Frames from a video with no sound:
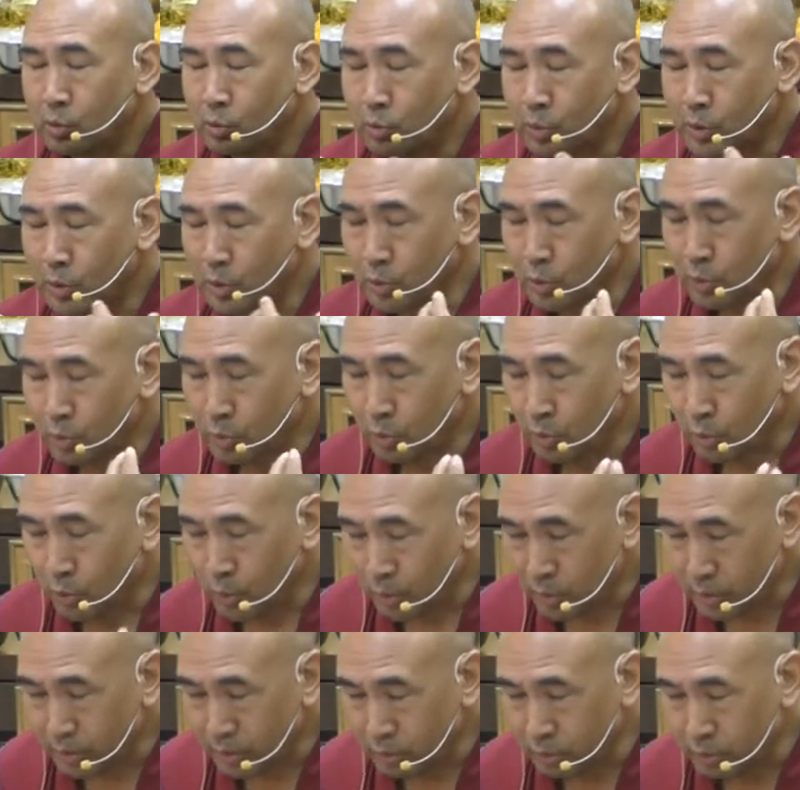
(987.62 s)
You know,
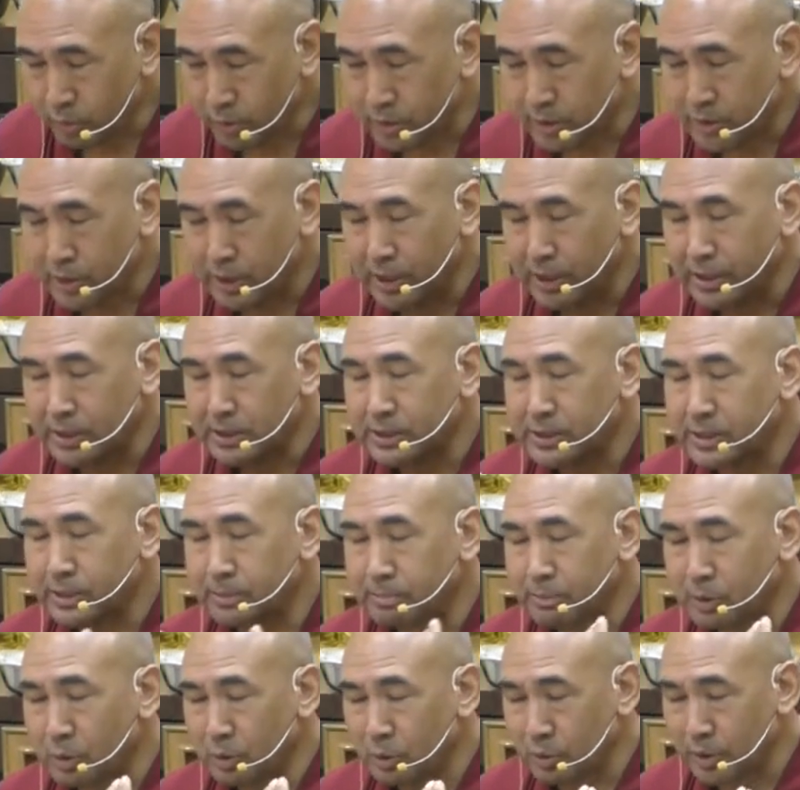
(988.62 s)
all your things
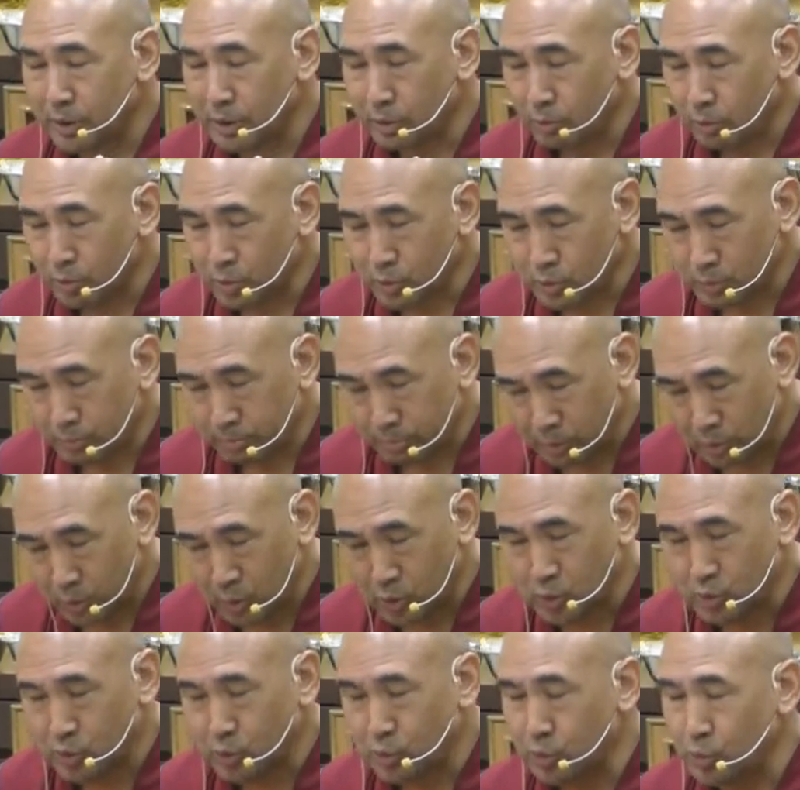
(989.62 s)
and belonging also
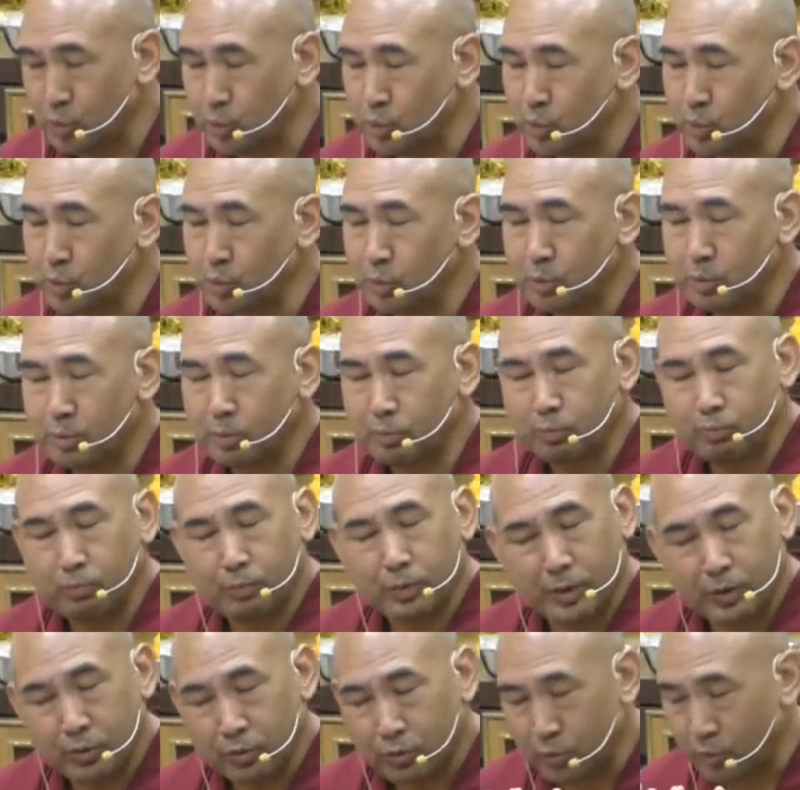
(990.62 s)
belongs to you,
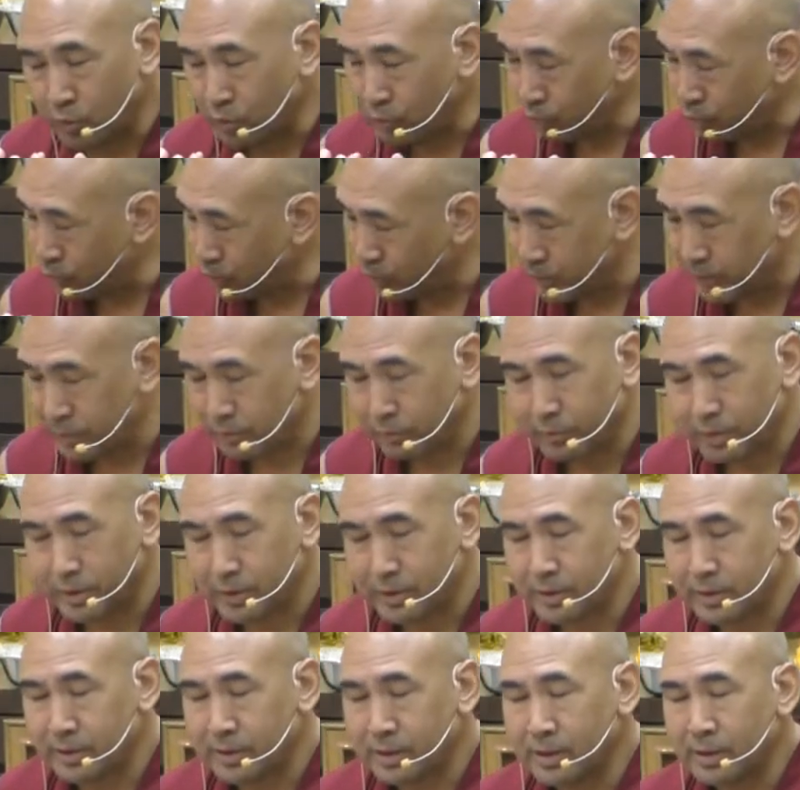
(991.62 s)
but not
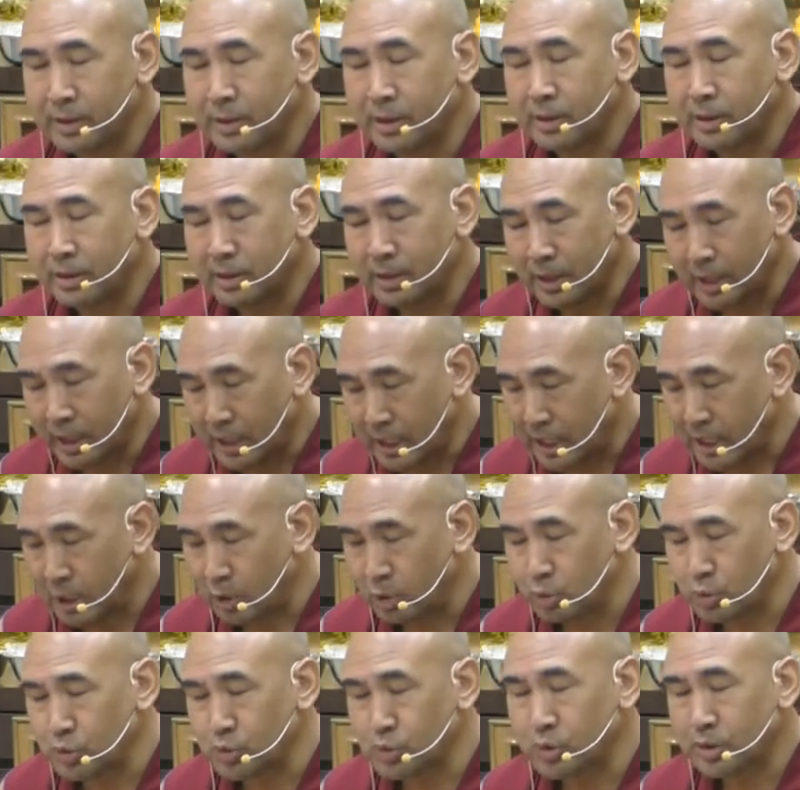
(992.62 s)
forever. The
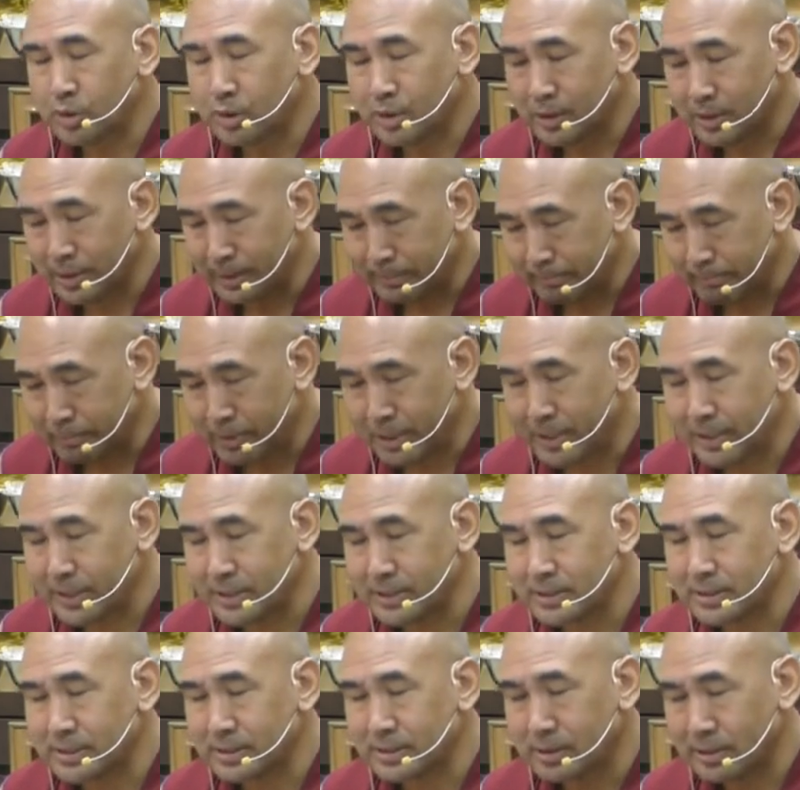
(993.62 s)
house, the
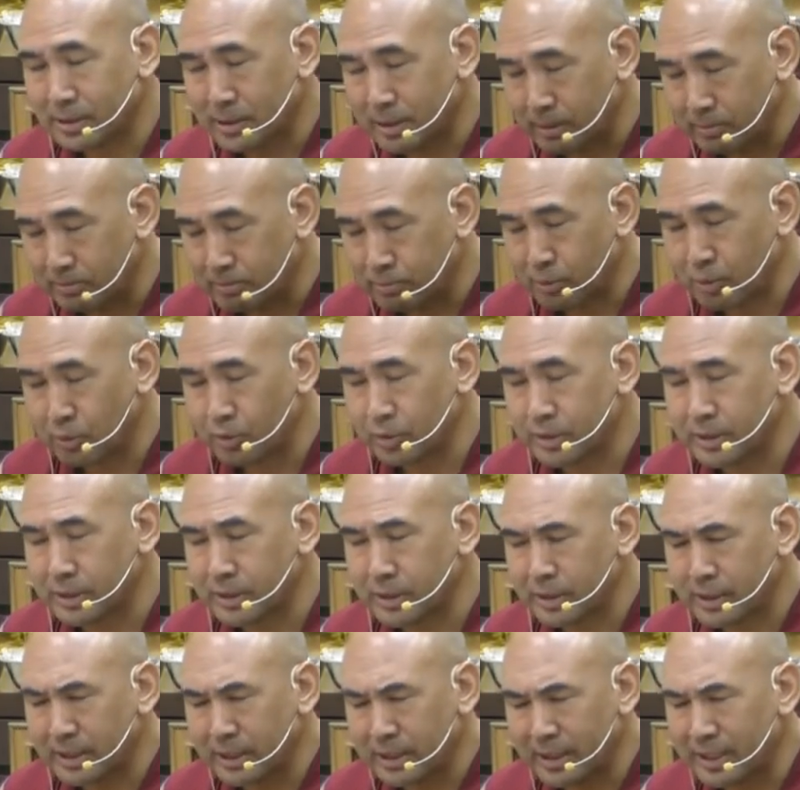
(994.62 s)
place, the body,
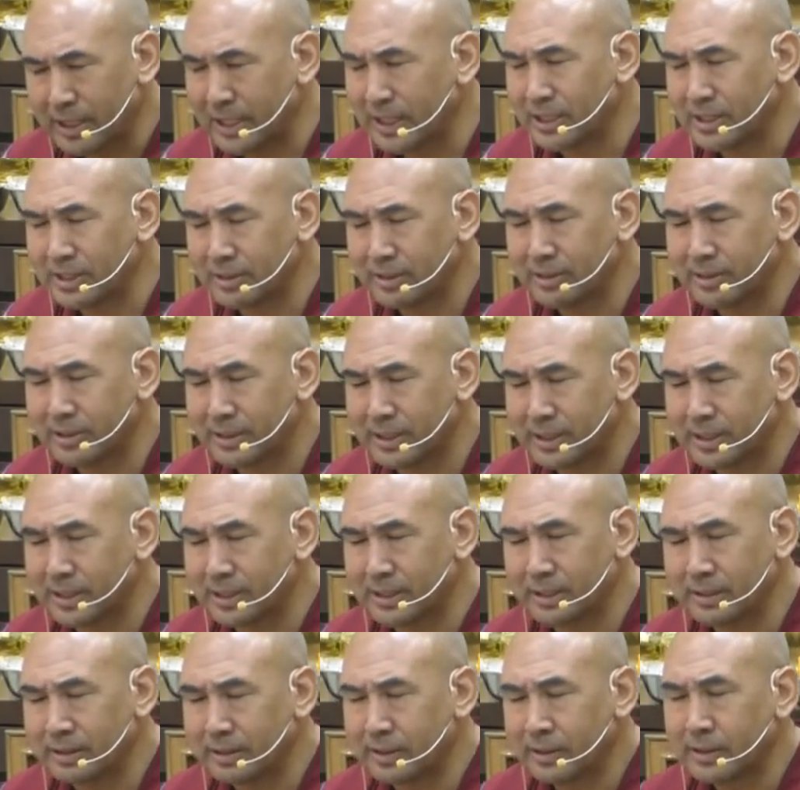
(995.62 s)
nothing
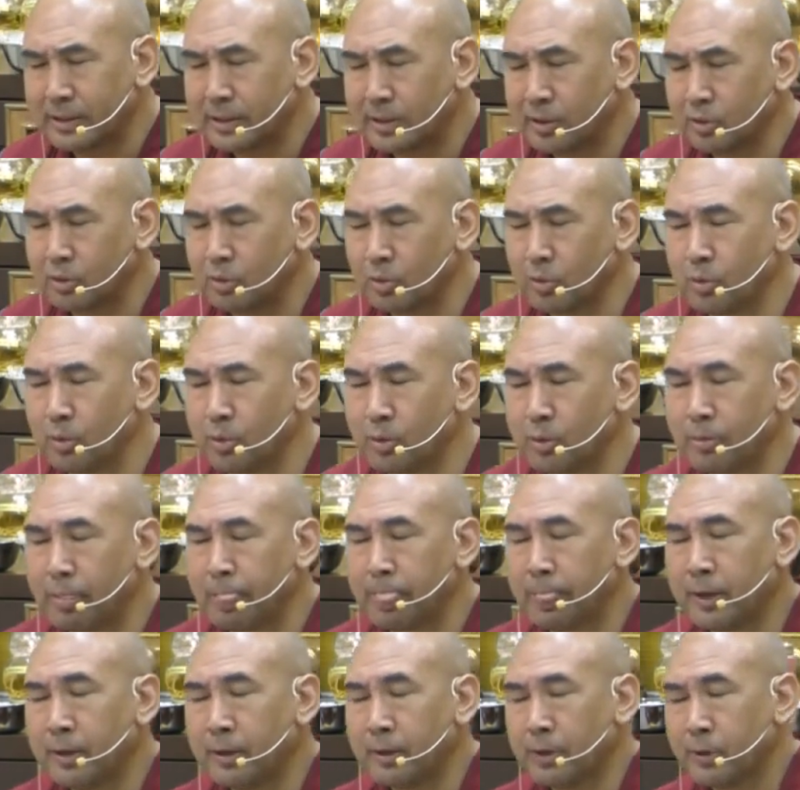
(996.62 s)
can, you know,
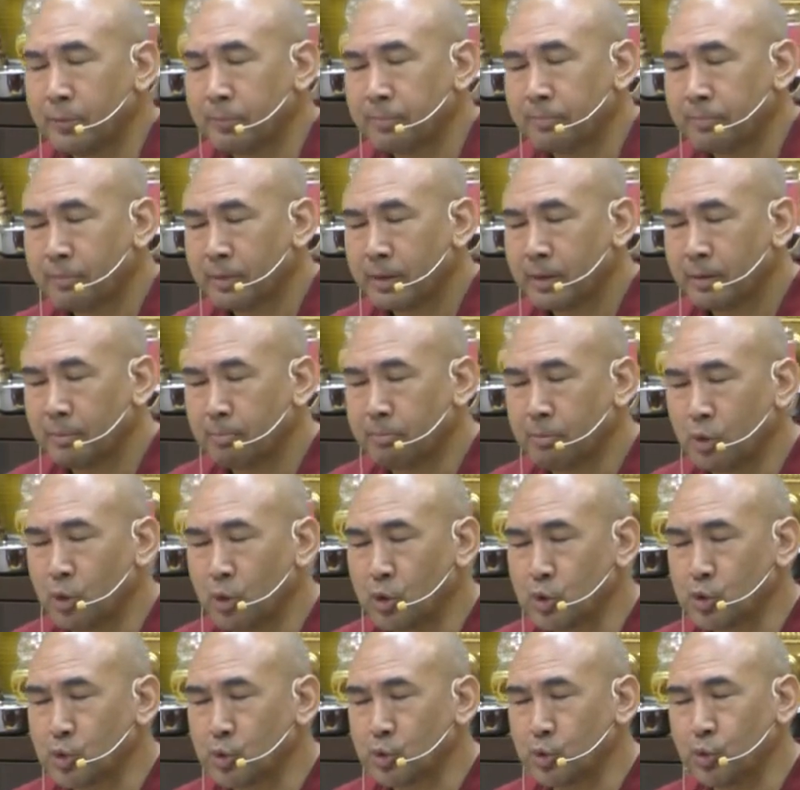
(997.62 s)

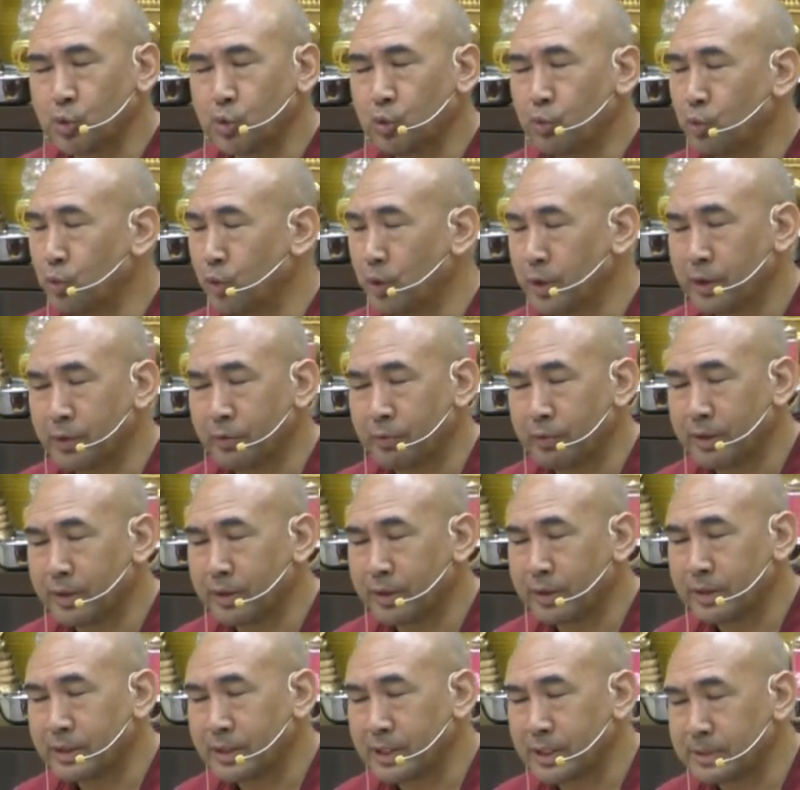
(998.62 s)
belongs to you
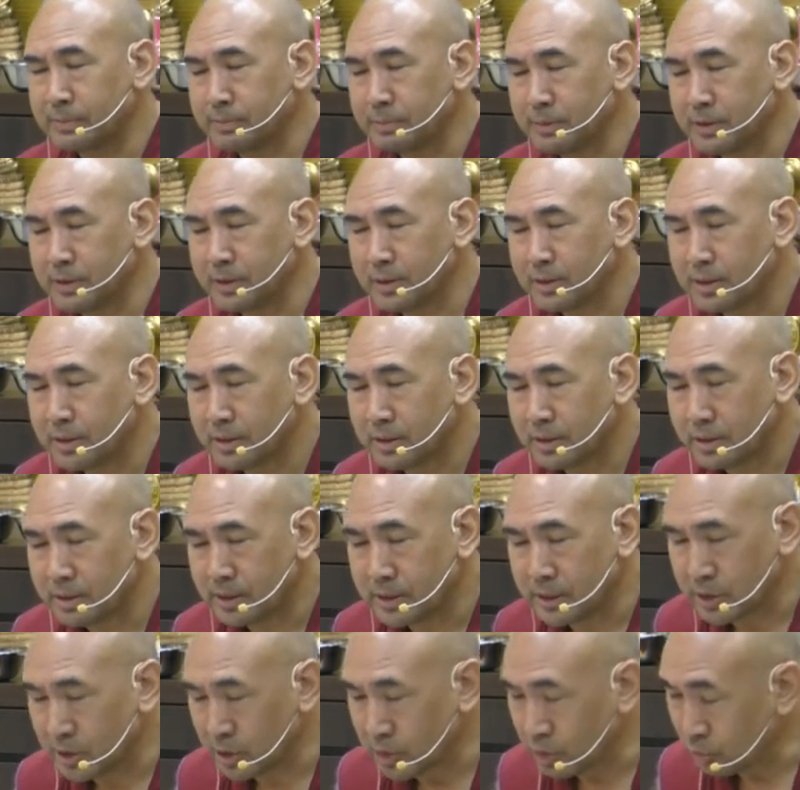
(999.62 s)
forever. That means
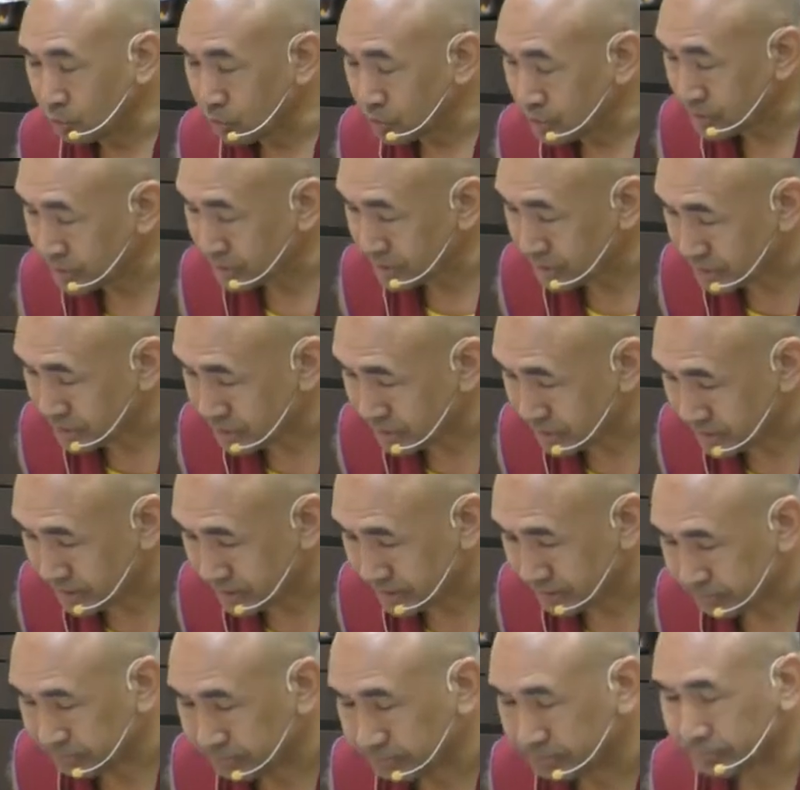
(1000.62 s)
the
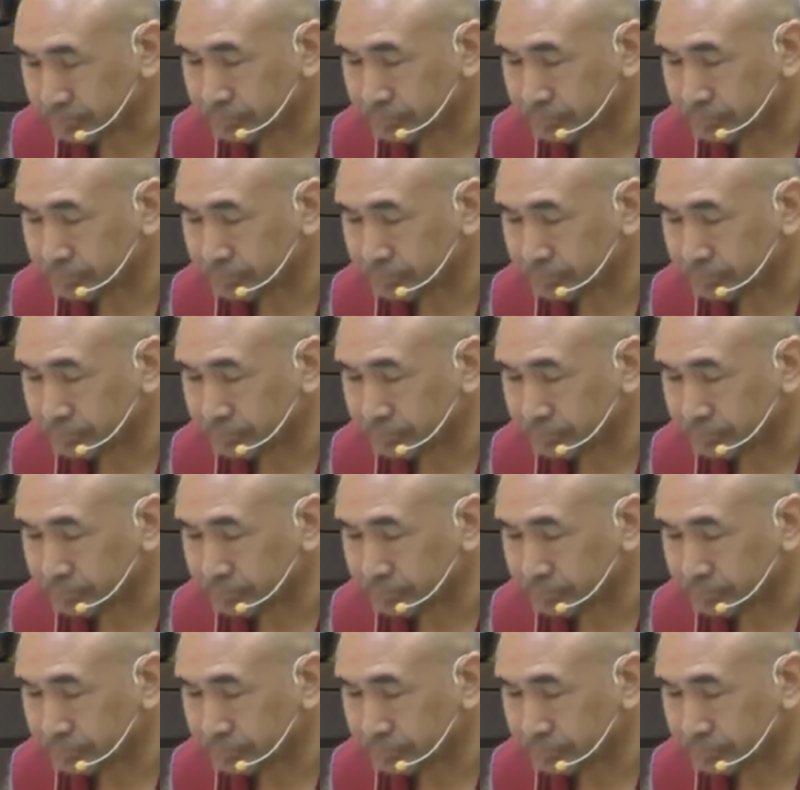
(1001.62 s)
renunciation.